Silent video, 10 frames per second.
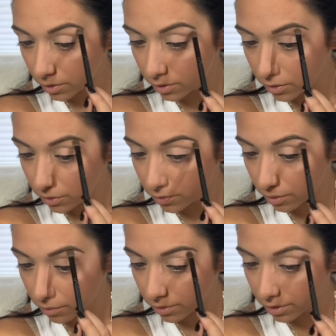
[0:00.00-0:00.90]
You
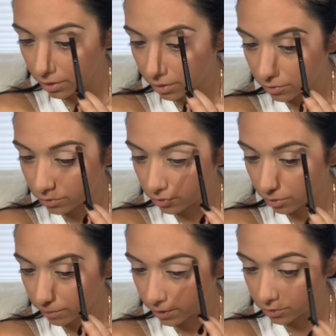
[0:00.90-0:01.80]
don't want to go too
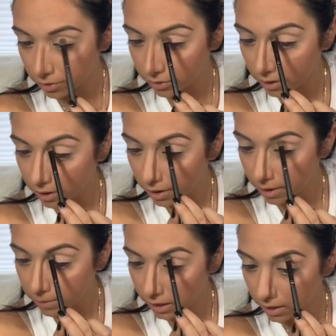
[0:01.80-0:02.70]
much with it. I
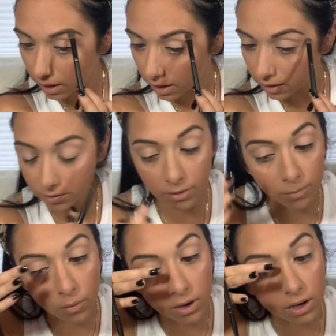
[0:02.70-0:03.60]
mean, the
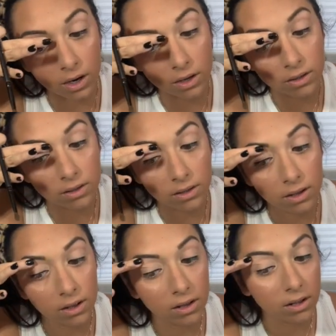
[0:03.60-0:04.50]
more,
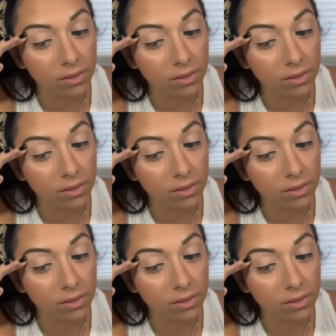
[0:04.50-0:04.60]
the